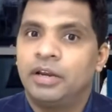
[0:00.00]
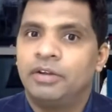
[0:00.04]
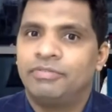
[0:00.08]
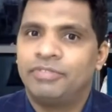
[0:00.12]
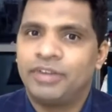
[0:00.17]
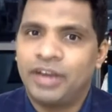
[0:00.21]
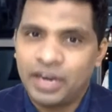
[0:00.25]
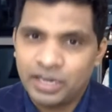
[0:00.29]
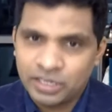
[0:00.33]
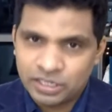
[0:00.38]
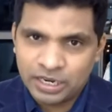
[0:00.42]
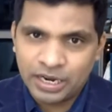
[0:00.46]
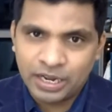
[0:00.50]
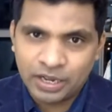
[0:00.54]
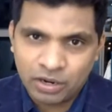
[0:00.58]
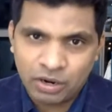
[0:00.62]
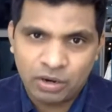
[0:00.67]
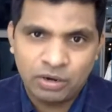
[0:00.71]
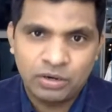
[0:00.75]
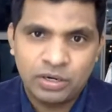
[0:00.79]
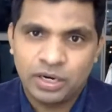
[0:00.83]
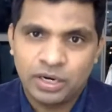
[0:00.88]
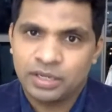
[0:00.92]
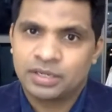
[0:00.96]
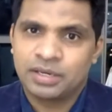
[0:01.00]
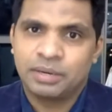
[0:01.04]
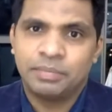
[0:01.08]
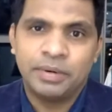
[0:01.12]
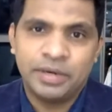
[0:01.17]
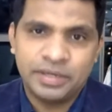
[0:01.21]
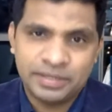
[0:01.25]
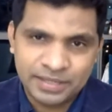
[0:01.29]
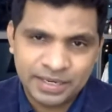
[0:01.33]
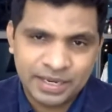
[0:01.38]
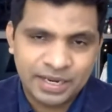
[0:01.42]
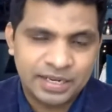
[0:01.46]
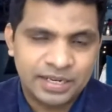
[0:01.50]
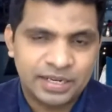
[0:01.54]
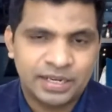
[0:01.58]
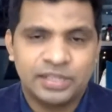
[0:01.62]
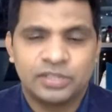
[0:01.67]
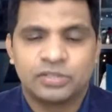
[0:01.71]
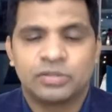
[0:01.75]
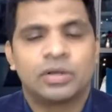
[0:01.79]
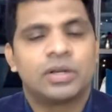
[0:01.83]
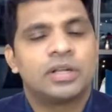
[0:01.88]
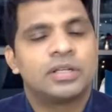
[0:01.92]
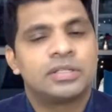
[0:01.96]
financial company
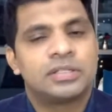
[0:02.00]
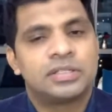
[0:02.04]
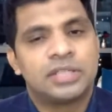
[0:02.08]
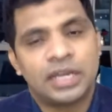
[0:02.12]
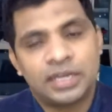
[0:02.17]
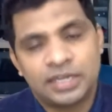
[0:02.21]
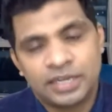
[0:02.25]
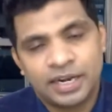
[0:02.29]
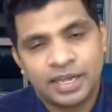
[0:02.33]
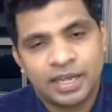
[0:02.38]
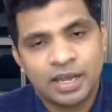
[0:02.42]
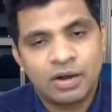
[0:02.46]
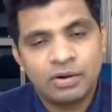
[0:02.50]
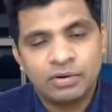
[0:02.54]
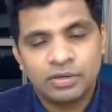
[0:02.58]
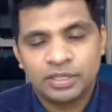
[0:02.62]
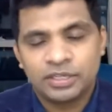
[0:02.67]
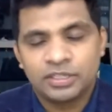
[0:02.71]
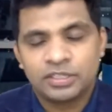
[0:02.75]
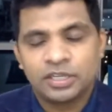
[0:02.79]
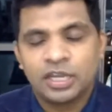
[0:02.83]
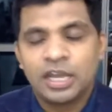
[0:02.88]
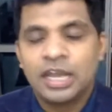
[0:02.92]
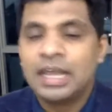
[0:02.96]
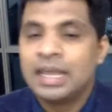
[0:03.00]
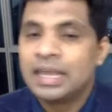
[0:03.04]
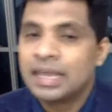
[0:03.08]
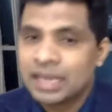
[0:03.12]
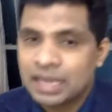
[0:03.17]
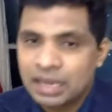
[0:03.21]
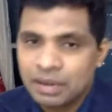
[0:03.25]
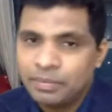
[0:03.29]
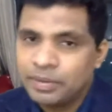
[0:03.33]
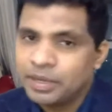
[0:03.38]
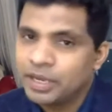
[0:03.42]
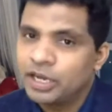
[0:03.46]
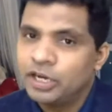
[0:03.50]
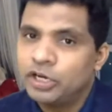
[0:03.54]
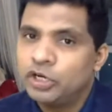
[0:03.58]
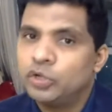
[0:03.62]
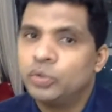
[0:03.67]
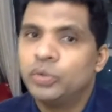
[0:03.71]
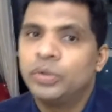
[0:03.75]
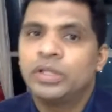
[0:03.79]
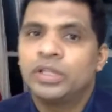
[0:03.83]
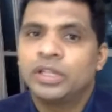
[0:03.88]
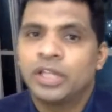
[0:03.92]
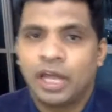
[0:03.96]
secretaries or a chartered accountant coming and
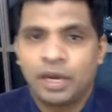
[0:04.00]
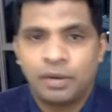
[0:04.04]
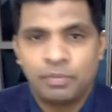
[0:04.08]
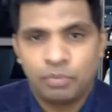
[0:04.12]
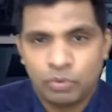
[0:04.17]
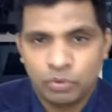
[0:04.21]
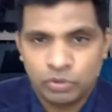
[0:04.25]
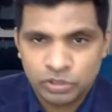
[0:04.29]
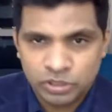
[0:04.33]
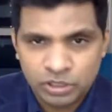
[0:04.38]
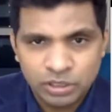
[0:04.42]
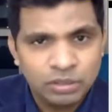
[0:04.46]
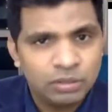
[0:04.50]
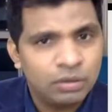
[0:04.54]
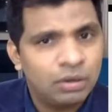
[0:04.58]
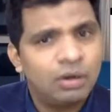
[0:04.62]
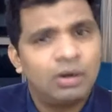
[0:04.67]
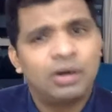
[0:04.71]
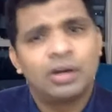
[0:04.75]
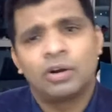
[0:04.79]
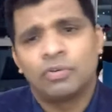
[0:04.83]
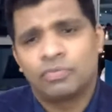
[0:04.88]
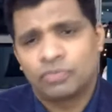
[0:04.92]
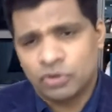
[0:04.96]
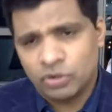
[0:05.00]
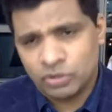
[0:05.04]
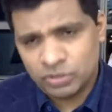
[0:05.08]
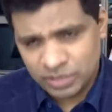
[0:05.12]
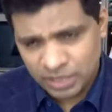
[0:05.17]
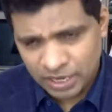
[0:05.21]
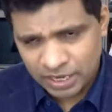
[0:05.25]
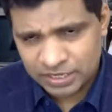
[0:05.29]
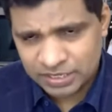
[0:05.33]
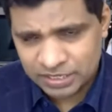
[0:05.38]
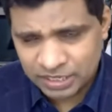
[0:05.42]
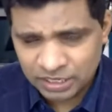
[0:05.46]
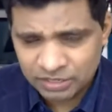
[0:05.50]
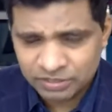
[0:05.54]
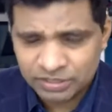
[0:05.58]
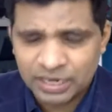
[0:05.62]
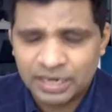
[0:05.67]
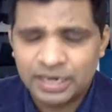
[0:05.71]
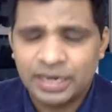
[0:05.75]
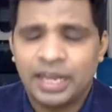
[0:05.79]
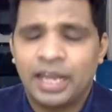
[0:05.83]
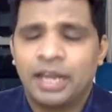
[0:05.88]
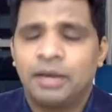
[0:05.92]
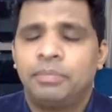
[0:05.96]
doing that portion. Or of course, Excel
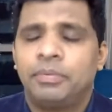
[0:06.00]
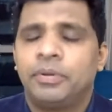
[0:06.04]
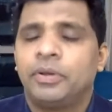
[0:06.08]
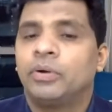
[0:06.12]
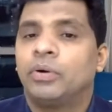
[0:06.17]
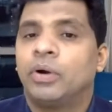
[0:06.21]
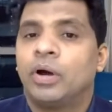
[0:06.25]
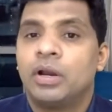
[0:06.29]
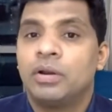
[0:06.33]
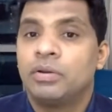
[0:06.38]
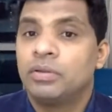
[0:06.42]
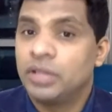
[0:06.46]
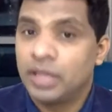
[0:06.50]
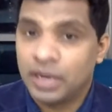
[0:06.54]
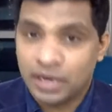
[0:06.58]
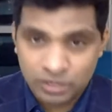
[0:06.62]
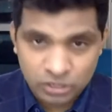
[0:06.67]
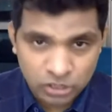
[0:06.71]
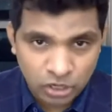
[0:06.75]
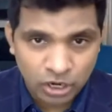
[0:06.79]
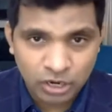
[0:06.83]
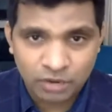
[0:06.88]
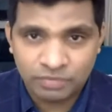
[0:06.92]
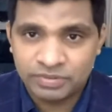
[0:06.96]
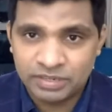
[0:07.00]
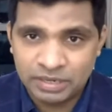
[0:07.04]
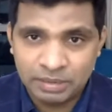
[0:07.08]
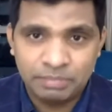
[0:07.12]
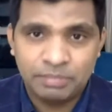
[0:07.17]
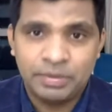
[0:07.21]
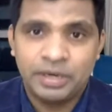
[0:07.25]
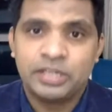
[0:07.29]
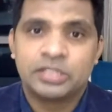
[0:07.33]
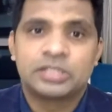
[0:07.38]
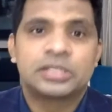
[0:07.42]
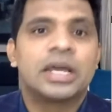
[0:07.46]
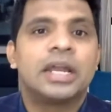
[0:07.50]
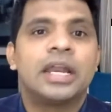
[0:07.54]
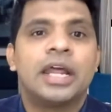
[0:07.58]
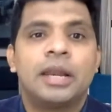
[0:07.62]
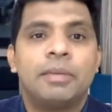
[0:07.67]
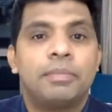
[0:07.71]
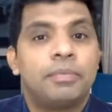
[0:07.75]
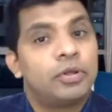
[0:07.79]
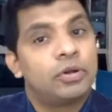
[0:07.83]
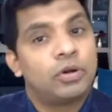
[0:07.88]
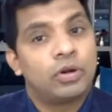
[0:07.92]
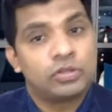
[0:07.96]
can help you on. There are a lot of templates can
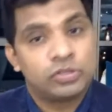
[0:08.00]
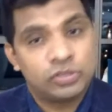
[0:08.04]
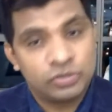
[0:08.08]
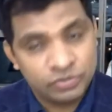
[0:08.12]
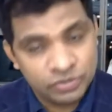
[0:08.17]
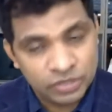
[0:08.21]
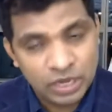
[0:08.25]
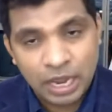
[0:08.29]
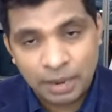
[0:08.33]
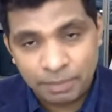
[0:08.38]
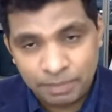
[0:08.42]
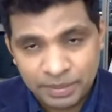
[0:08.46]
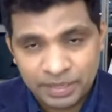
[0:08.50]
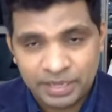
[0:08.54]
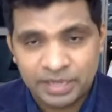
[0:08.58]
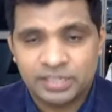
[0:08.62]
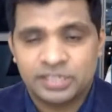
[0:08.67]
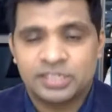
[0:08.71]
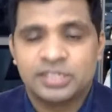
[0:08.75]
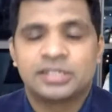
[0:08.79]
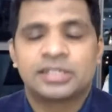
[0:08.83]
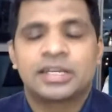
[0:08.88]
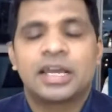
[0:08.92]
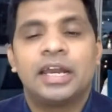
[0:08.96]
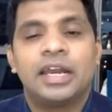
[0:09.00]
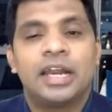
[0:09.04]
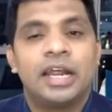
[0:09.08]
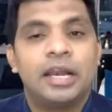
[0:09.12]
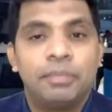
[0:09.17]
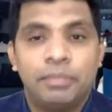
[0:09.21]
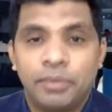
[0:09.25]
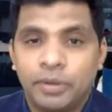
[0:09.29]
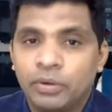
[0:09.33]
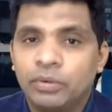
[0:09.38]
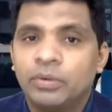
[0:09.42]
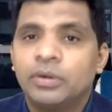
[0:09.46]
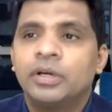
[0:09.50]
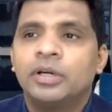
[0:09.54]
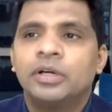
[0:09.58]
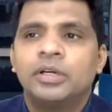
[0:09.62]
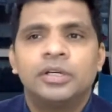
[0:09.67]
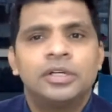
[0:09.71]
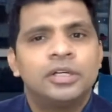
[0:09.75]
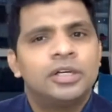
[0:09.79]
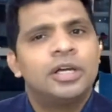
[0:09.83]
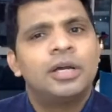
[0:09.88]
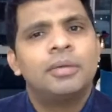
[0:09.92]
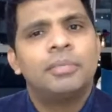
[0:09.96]
help you. Lots of applications can help you,
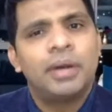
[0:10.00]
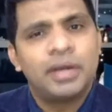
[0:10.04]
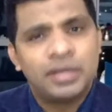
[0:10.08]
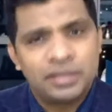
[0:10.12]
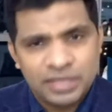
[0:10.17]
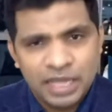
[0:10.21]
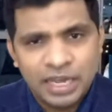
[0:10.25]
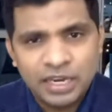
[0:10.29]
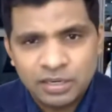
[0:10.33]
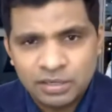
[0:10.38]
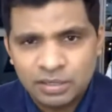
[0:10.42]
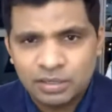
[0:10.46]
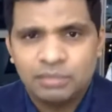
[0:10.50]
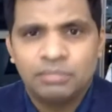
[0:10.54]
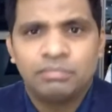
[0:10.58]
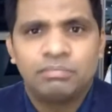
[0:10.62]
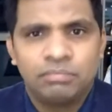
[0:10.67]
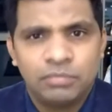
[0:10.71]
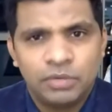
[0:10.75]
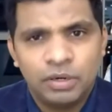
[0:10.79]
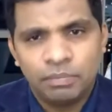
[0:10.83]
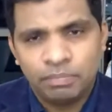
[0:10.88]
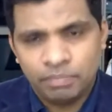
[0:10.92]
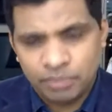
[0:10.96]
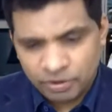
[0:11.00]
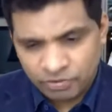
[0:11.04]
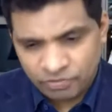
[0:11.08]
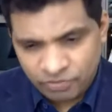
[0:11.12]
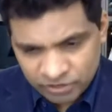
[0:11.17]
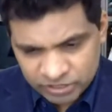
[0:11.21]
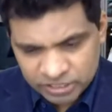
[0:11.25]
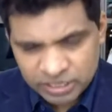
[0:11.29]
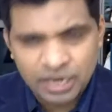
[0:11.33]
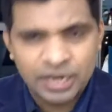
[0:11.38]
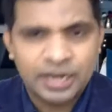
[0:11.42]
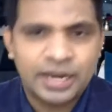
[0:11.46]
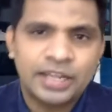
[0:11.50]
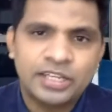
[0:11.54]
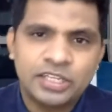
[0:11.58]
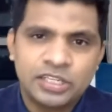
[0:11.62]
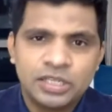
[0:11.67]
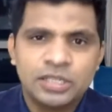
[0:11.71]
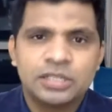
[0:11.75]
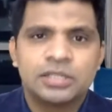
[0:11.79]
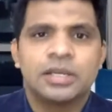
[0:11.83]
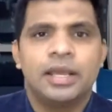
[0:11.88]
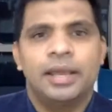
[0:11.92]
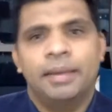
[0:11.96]
but that professional
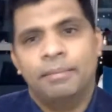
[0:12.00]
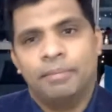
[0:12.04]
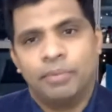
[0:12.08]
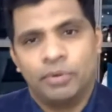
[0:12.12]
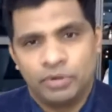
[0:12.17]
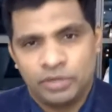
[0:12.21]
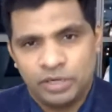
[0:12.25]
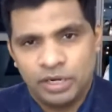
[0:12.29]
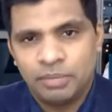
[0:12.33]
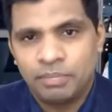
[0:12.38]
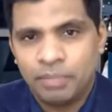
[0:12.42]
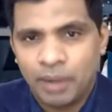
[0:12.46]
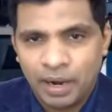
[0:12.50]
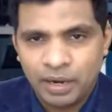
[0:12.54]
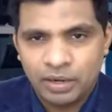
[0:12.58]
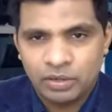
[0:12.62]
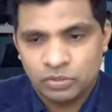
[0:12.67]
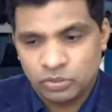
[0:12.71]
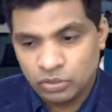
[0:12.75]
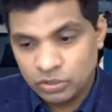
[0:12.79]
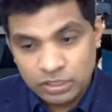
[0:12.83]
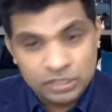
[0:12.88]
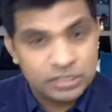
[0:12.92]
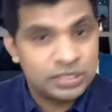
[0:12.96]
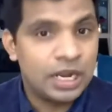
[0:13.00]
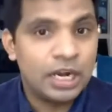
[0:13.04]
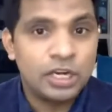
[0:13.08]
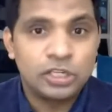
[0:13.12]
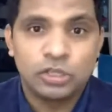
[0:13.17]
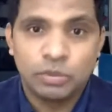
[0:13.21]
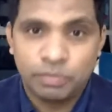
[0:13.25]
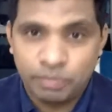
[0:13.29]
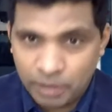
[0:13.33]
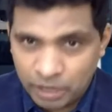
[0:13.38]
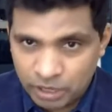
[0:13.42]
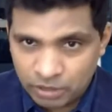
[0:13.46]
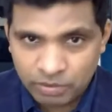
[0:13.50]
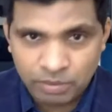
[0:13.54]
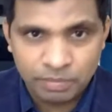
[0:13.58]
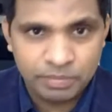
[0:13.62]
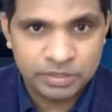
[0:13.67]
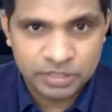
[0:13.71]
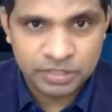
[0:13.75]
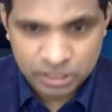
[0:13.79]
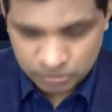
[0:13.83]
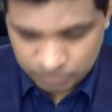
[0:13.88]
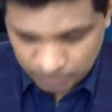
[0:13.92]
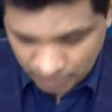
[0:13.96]
touch is important part. So this is also part of our
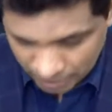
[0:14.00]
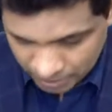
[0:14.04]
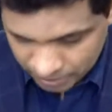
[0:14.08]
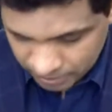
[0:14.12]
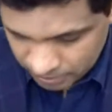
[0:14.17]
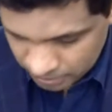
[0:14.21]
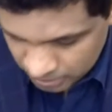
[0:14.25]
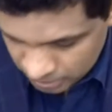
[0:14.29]
business plan.